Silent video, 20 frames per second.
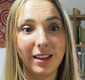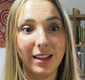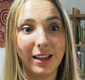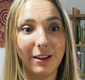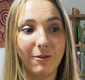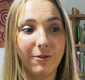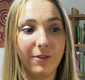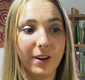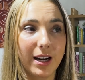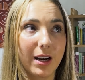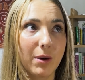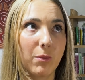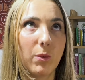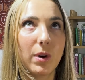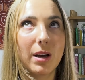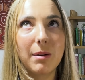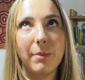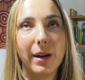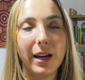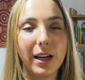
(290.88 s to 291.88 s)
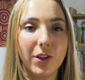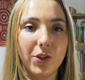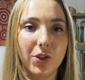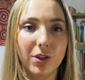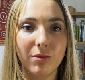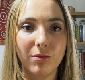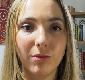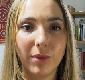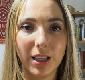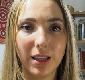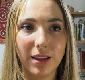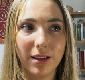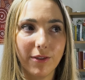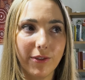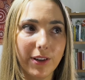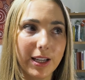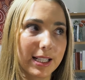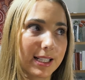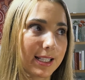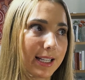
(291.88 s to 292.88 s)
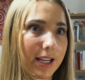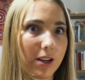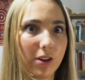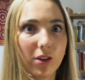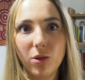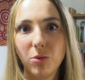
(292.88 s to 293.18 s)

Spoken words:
than finding one patient with a VSD